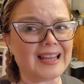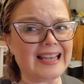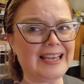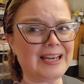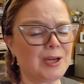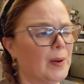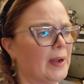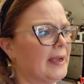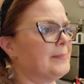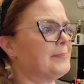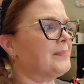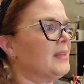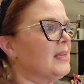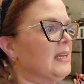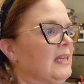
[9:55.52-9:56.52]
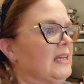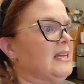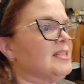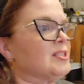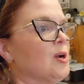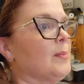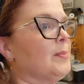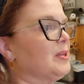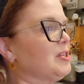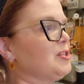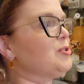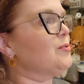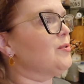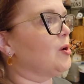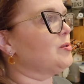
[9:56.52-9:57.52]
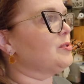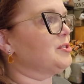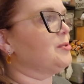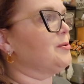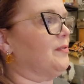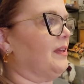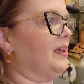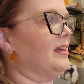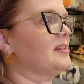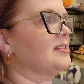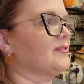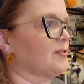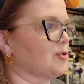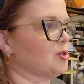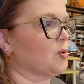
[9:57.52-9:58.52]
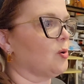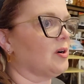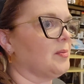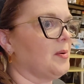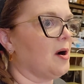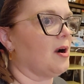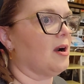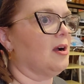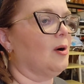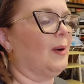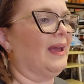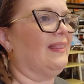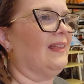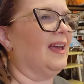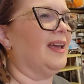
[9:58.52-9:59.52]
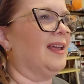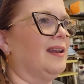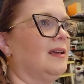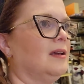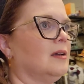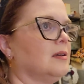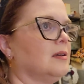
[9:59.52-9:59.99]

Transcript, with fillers: anyway, so I'm going to do those two things for sure tomorrow. And then,